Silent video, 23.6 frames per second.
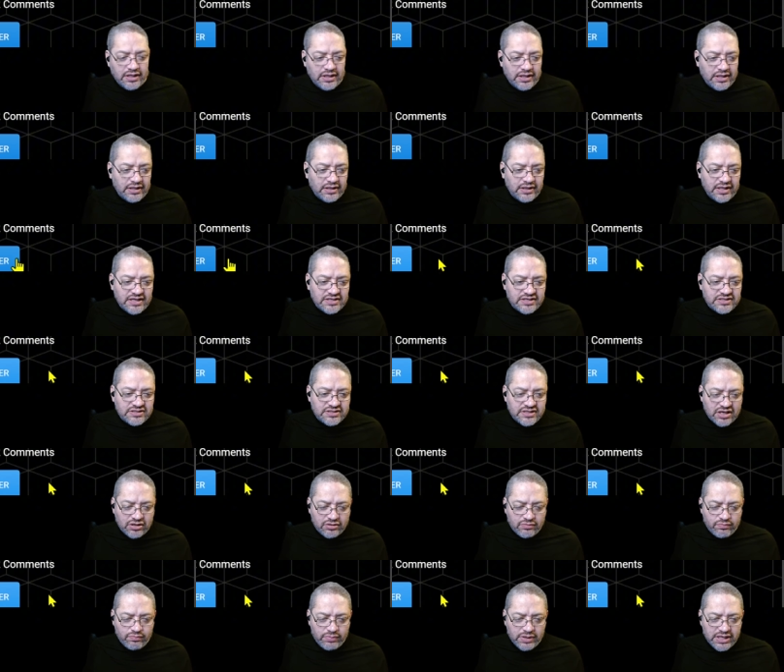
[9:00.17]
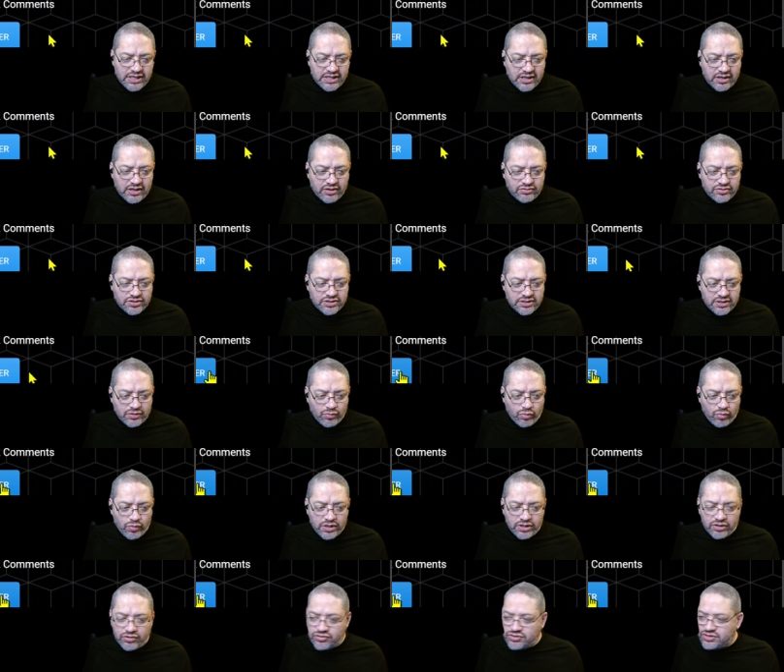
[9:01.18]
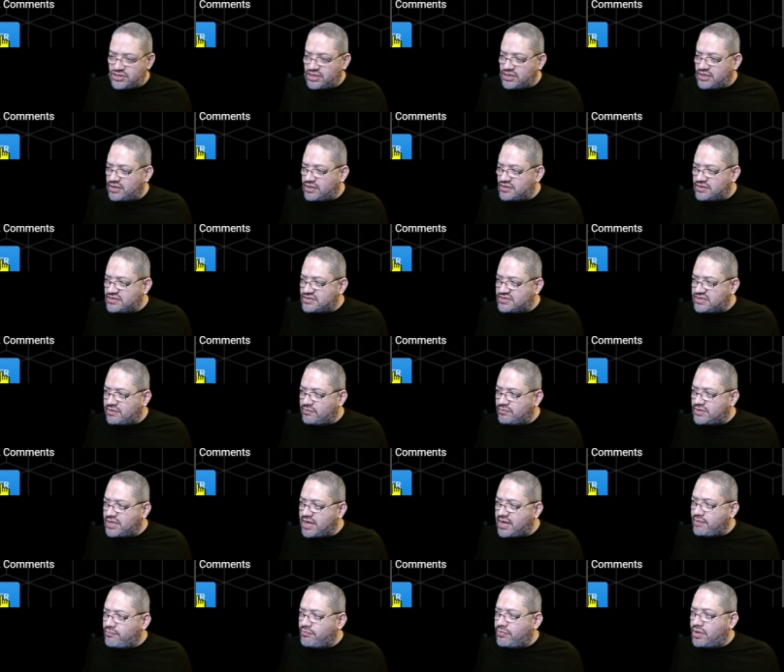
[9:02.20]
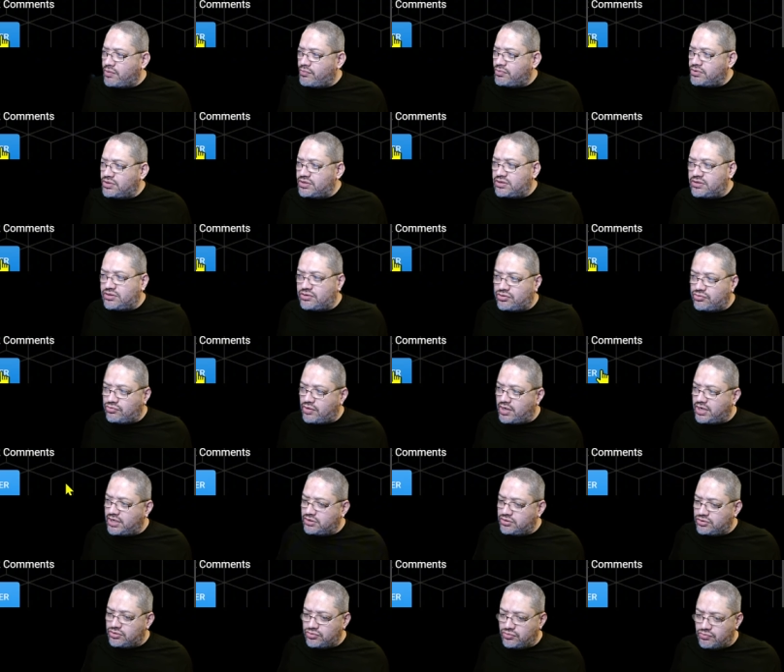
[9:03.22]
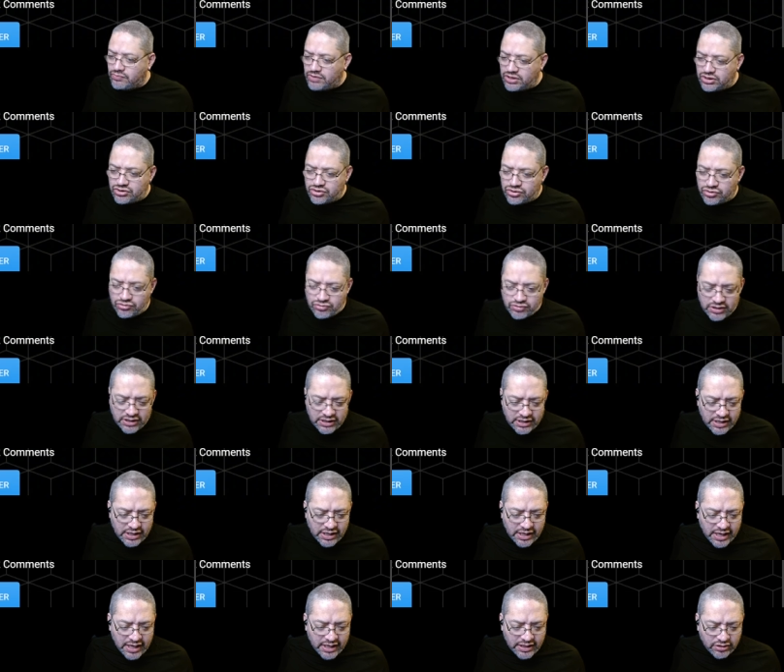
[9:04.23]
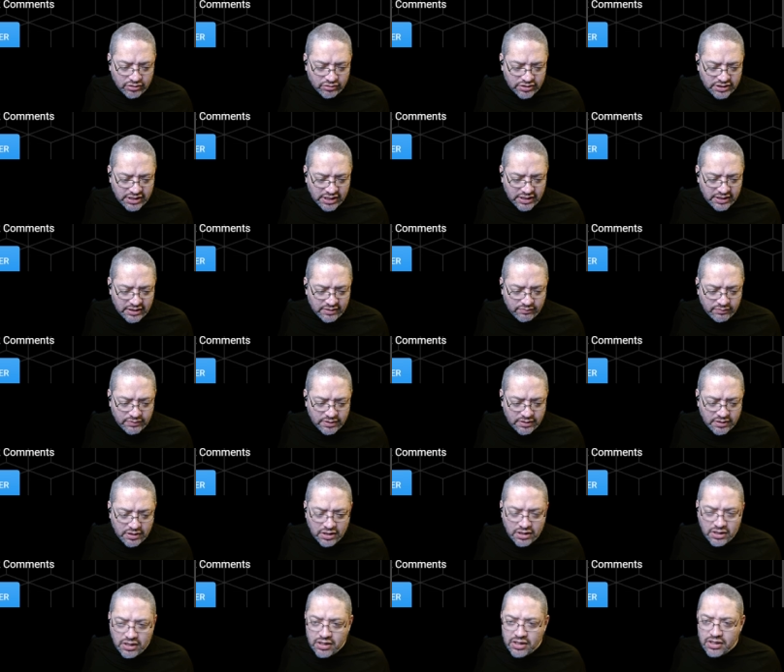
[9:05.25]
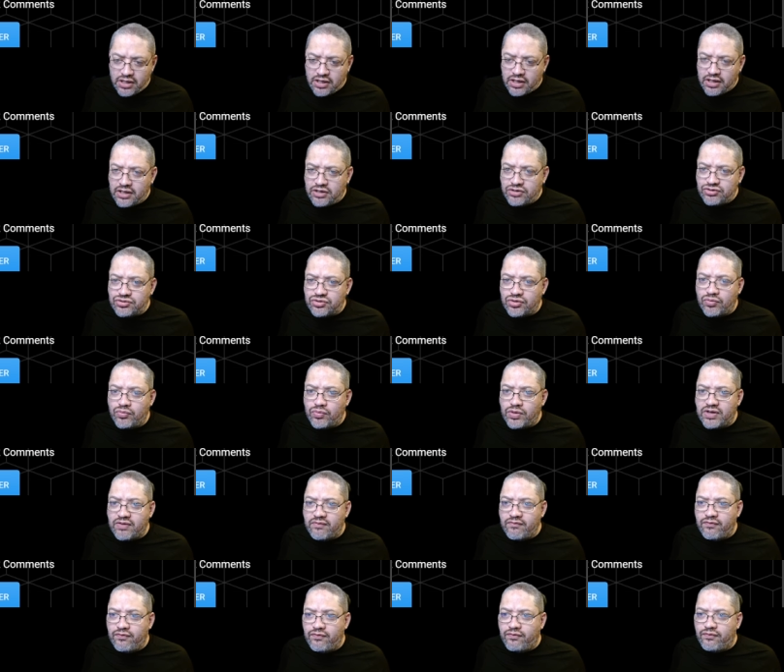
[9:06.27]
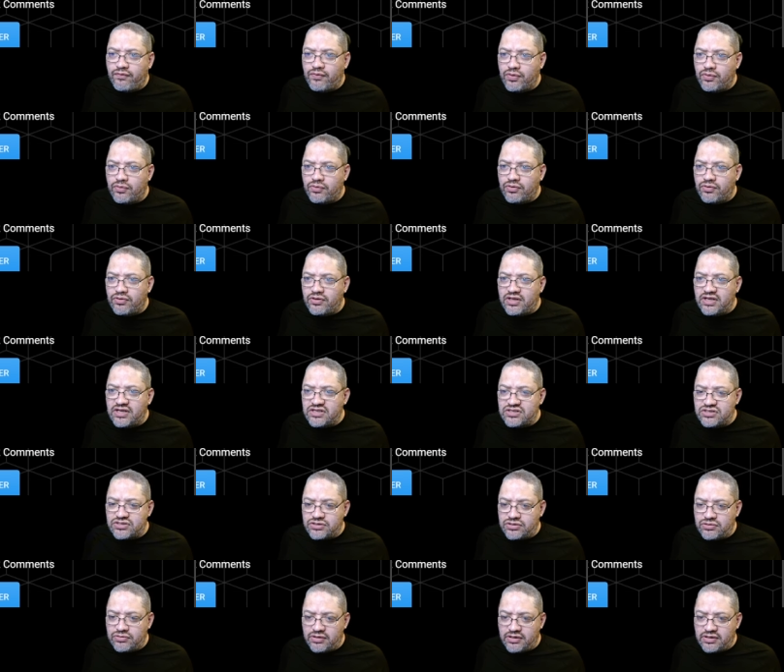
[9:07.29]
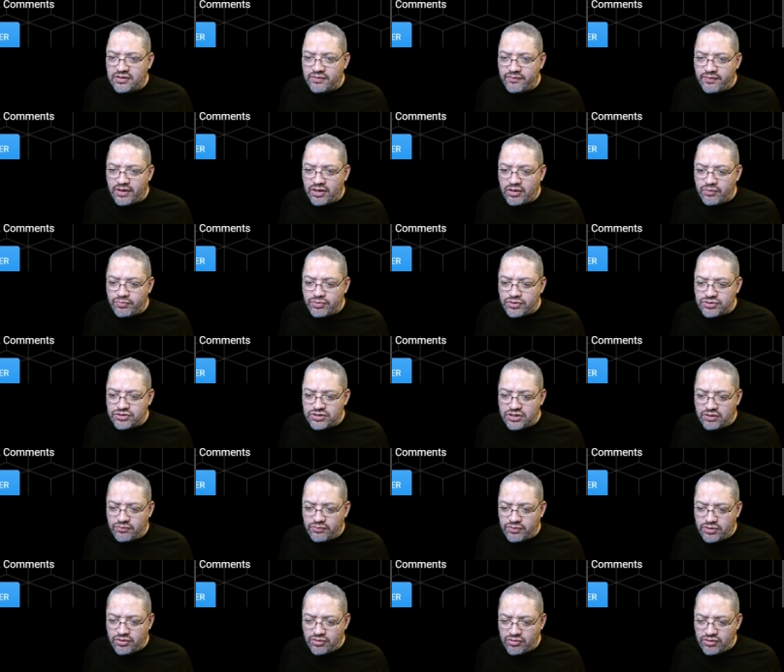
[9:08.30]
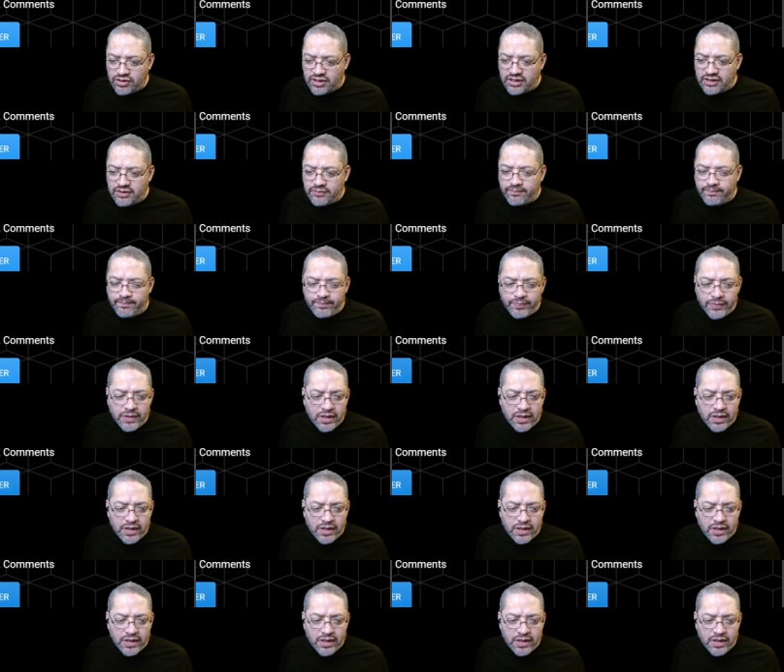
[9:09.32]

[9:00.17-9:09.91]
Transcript: and let's start picking out the winners and at the same time i'm gonna try to make sure that i annotate them so we can forward this to the developers here we go then